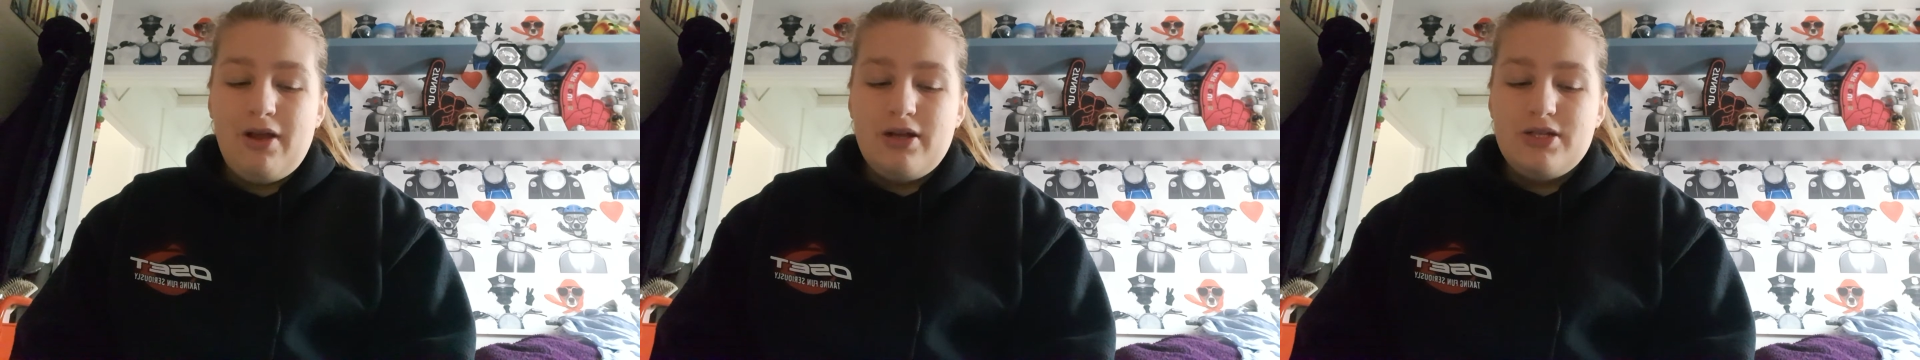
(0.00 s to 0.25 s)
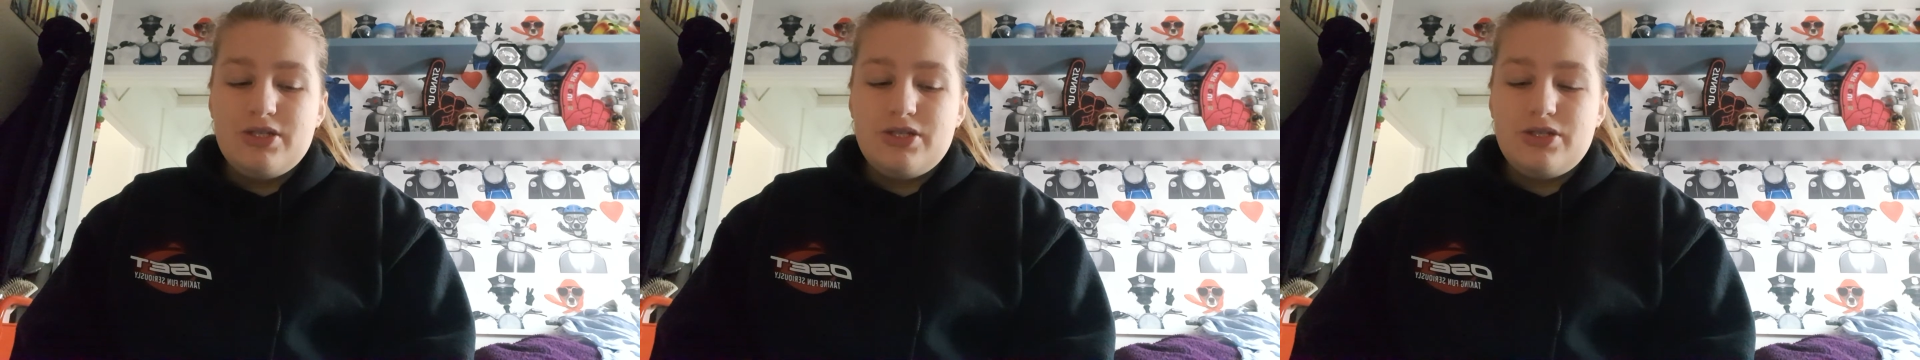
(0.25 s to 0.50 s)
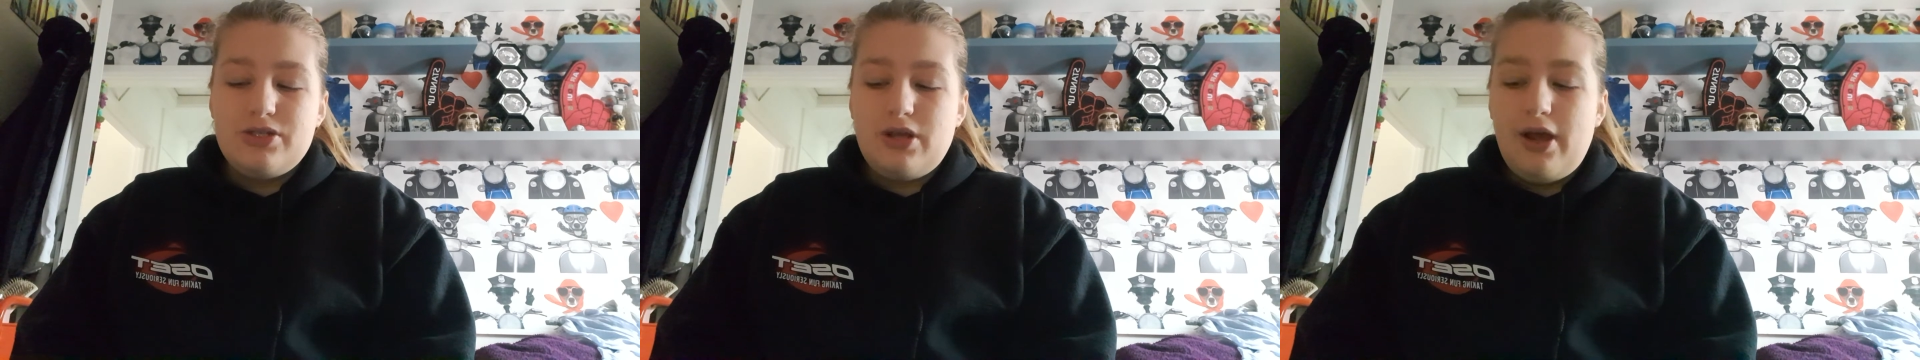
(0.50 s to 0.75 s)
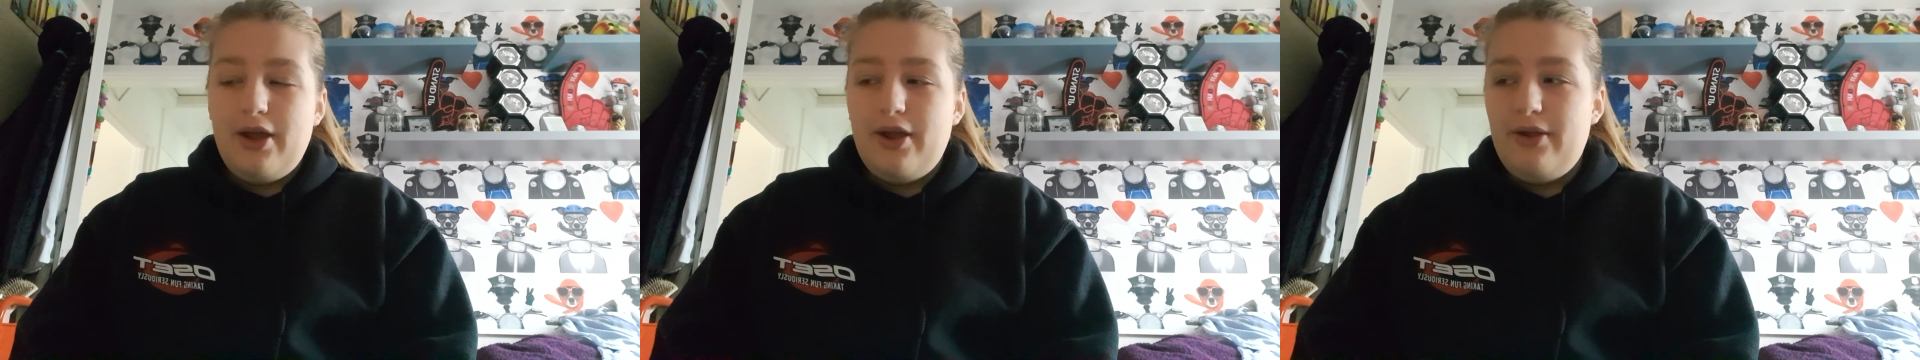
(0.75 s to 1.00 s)

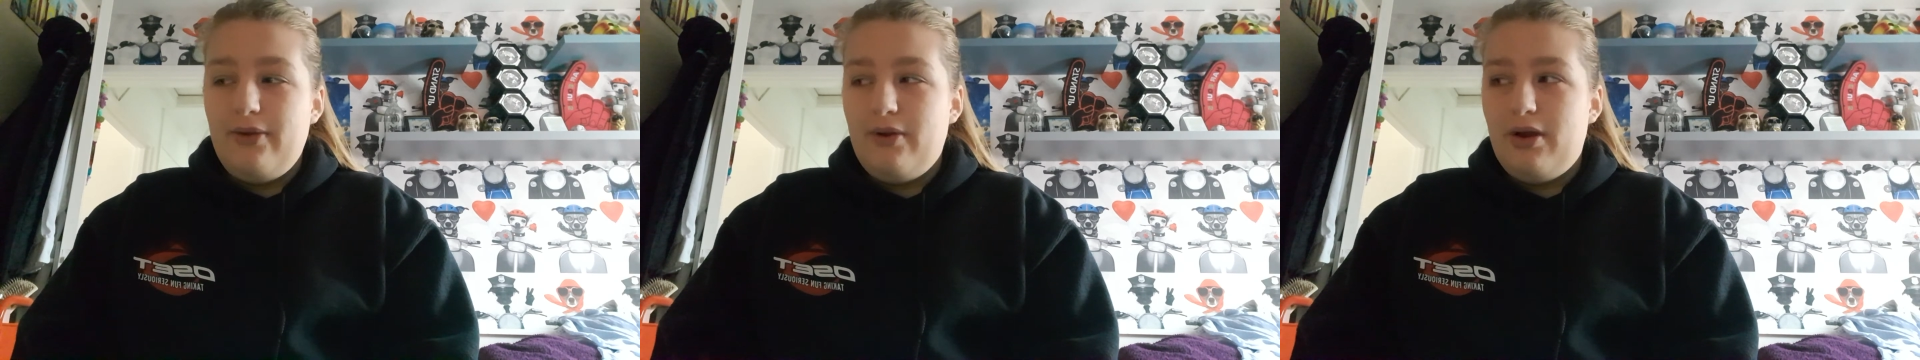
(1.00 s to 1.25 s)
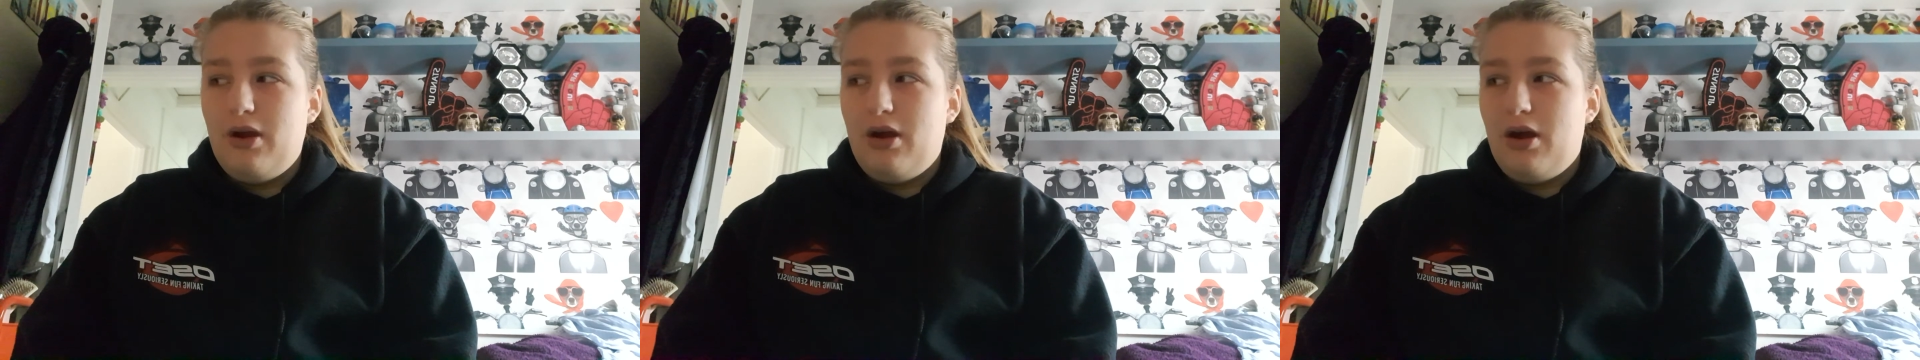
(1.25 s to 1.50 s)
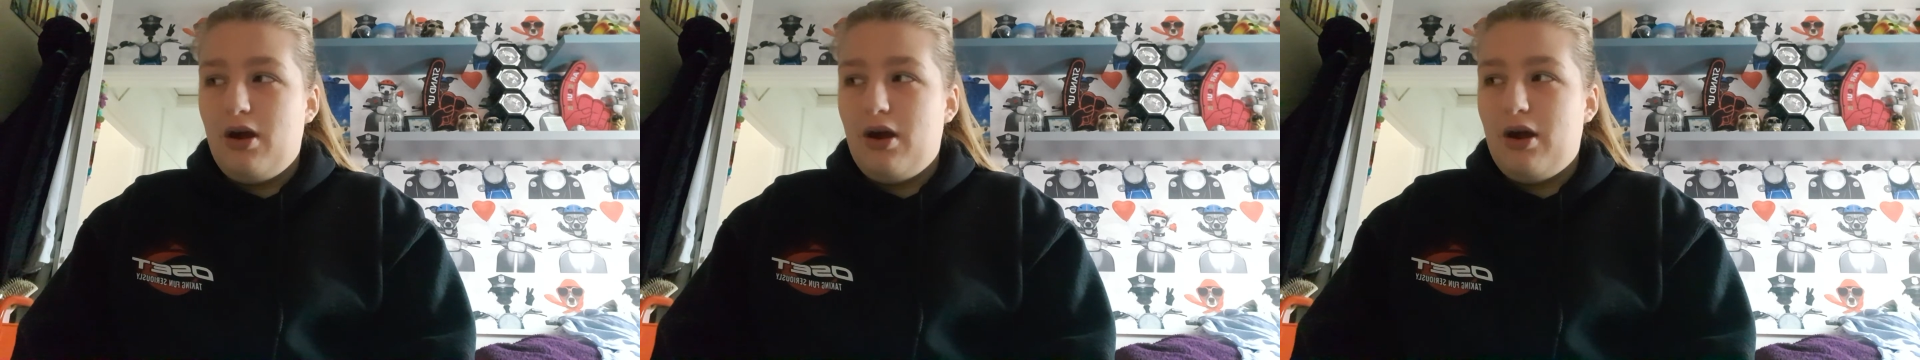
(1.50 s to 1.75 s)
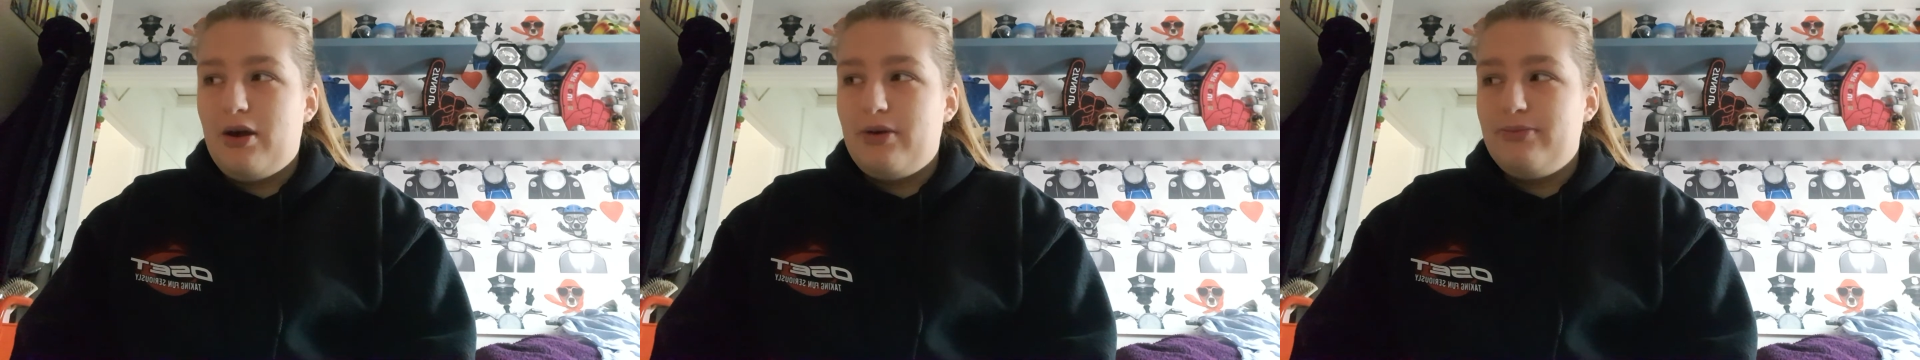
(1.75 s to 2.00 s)
So
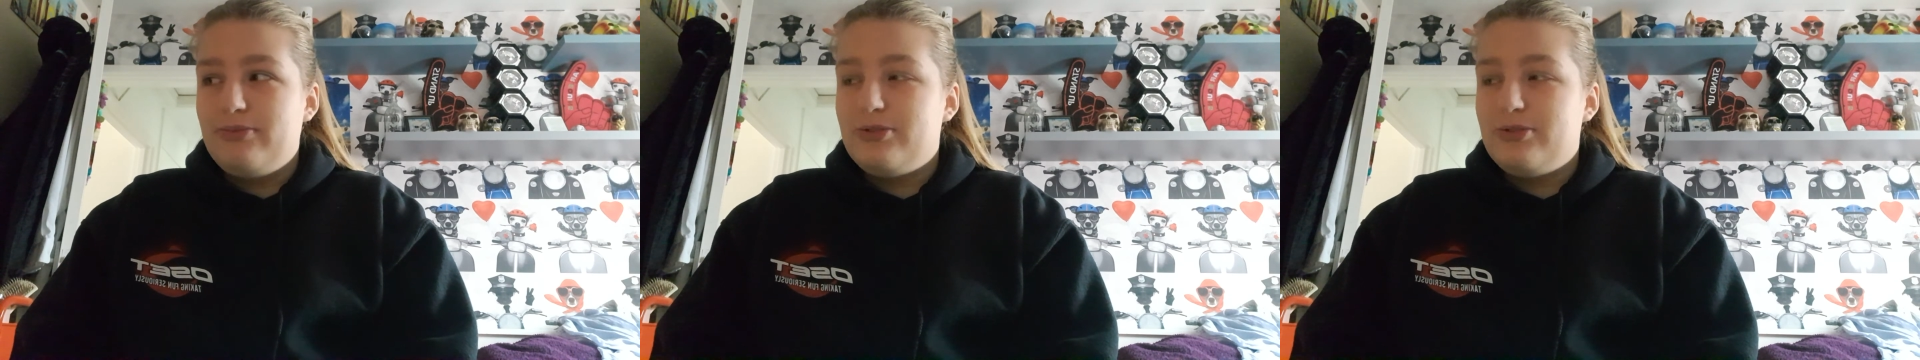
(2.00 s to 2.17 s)
I'm